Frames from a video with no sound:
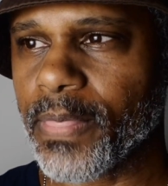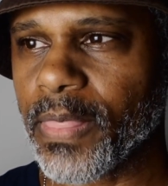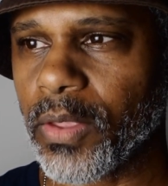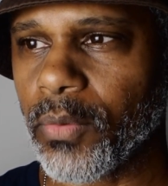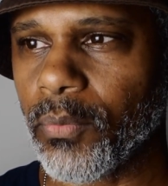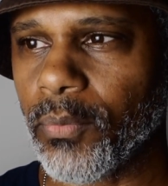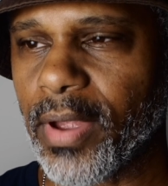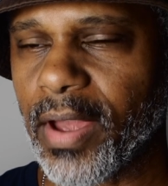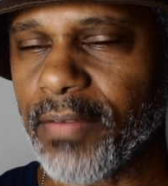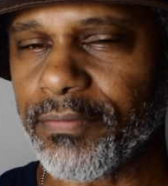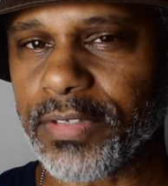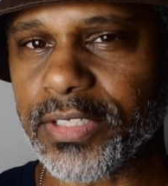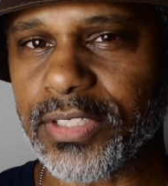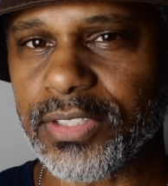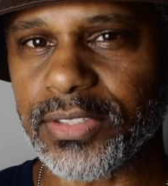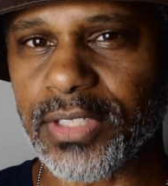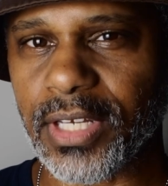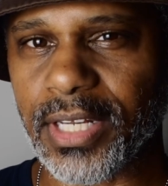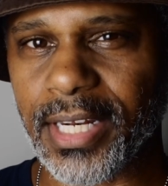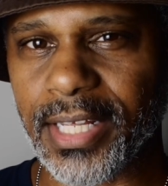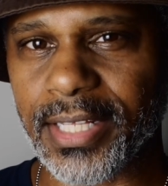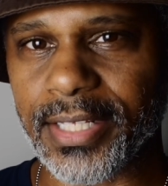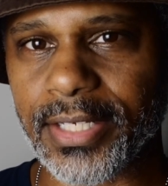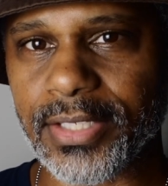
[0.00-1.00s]
We have to
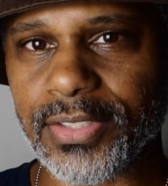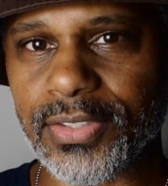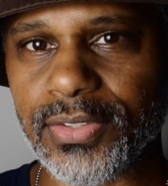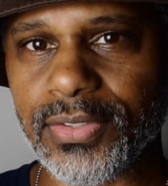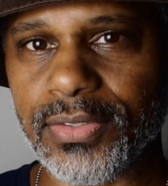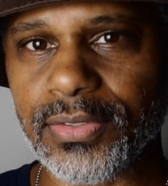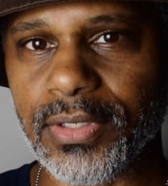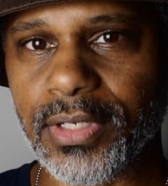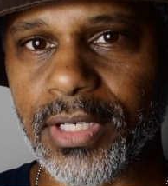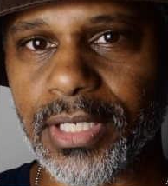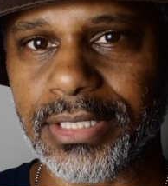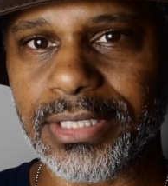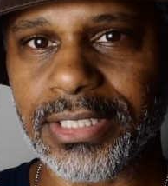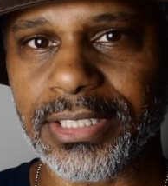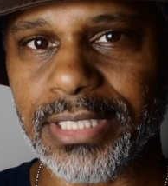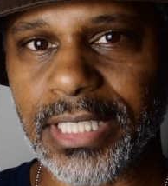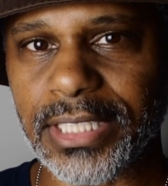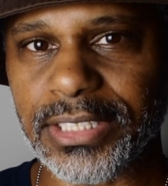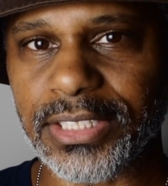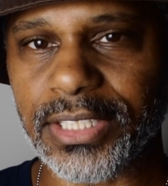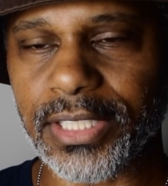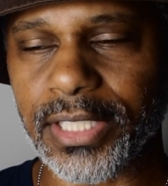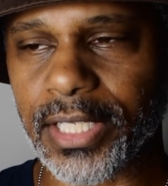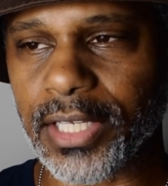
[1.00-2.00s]
study this
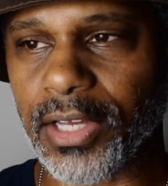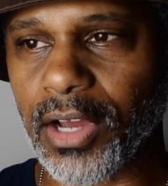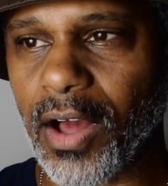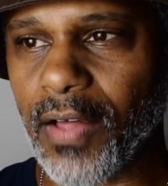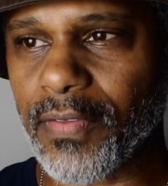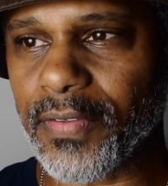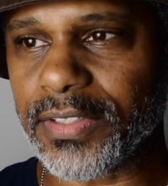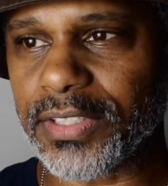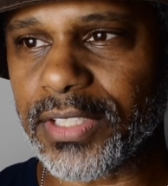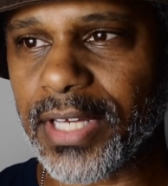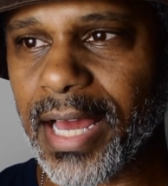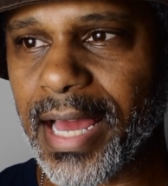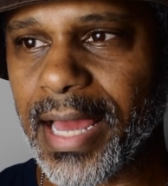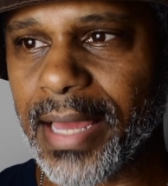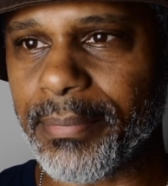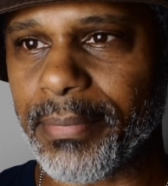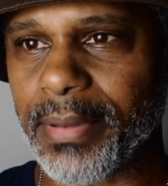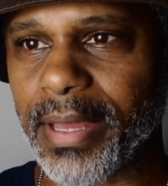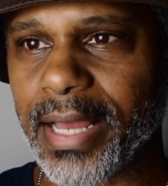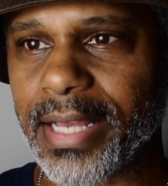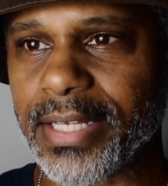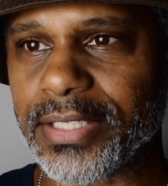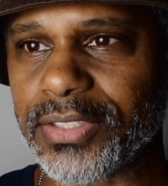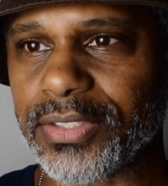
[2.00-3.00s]
consistently all the time,
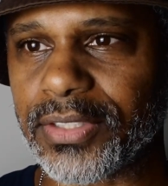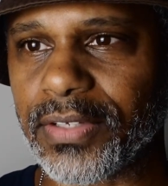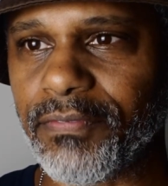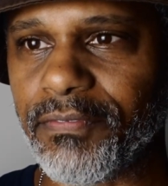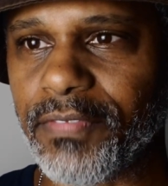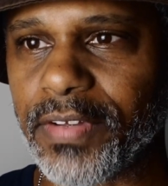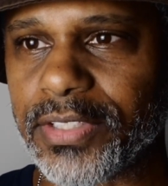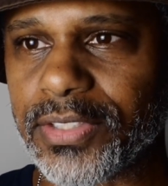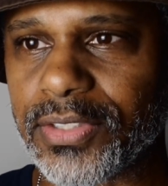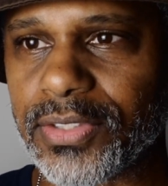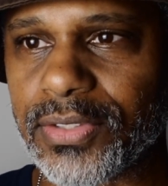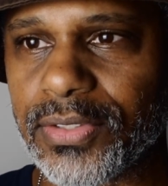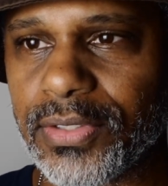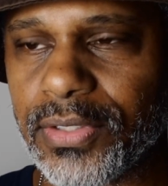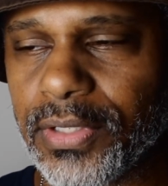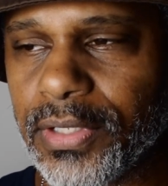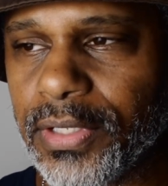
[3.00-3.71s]
as if it's